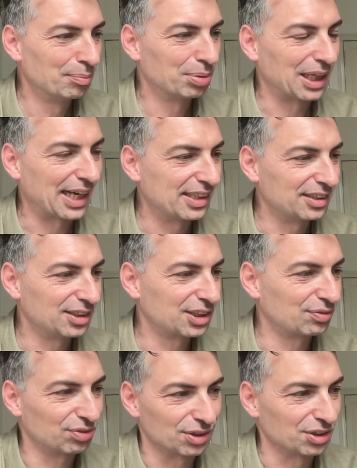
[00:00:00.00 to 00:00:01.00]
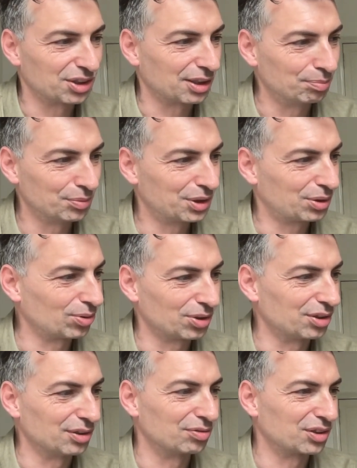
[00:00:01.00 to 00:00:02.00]
plans for some
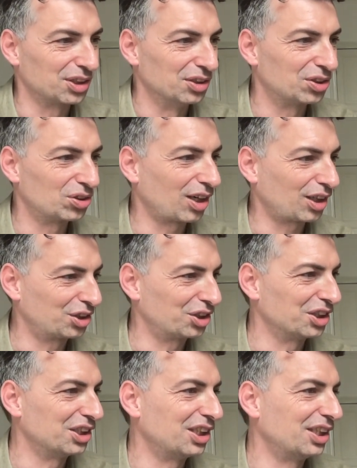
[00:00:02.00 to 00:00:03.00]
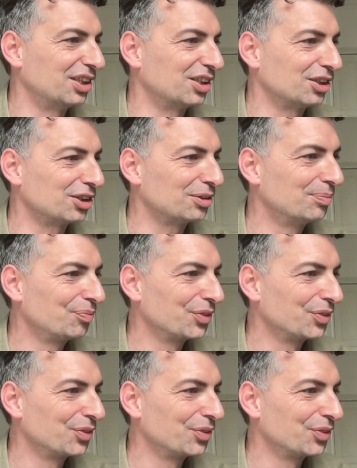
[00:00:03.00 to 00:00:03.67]
sort of construction here,